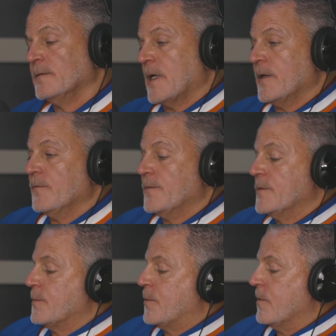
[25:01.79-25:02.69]
Now
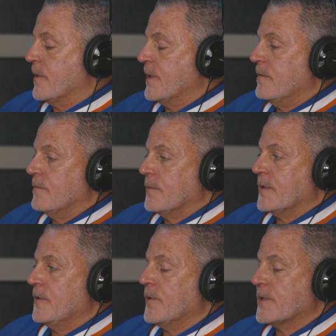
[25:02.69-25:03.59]
you've deployed what
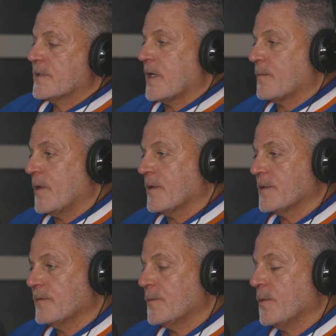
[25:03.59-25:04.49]
the U.S. stock
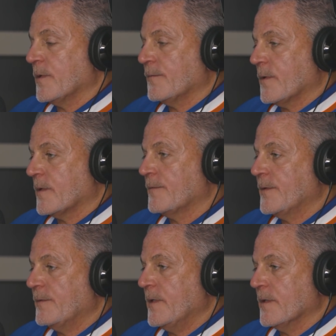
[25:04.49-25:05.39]
markets have deployed for
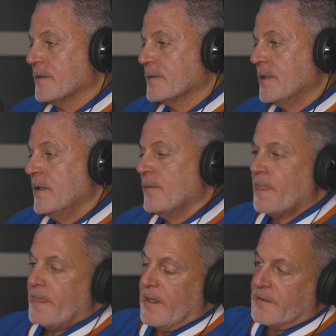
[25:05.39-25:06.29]
150 years
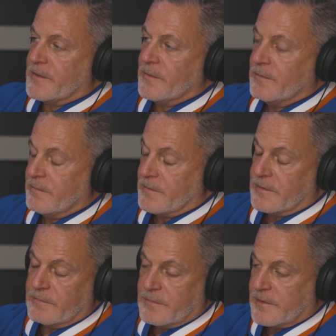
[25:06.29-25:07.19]
into
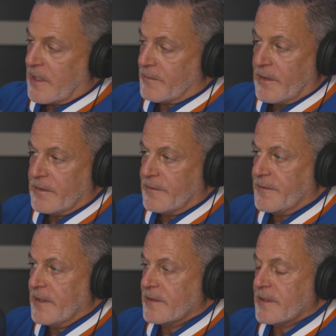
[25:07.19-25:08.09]
the stock market of
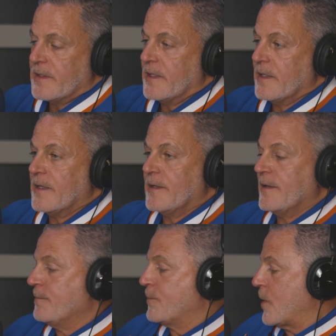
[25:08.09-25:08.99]
things. And
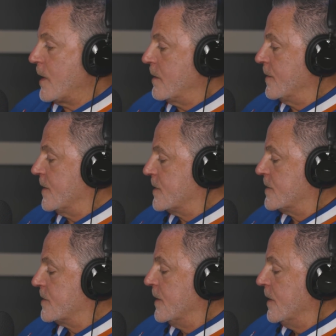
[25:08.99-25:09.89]
prior to
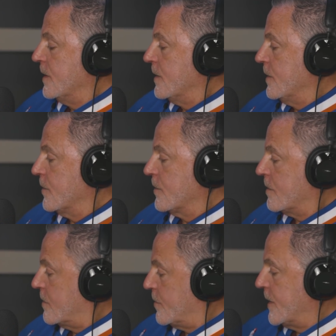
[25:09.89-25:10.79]
this, you know,
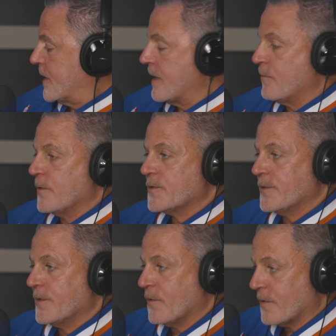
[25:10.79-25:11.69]
there'd be a guy on one
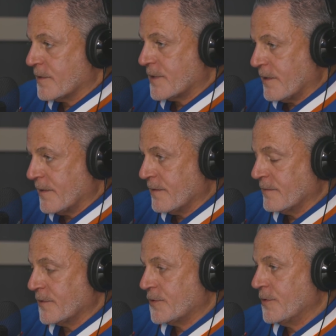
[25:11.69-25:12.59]
street corner
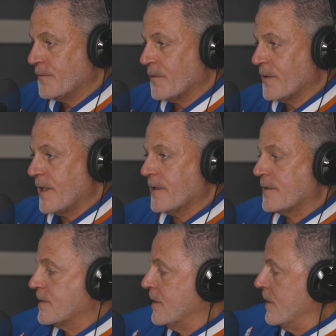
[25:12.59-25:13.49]
selling a shoe for
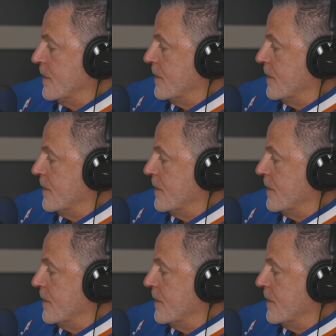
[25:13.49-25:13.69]
X.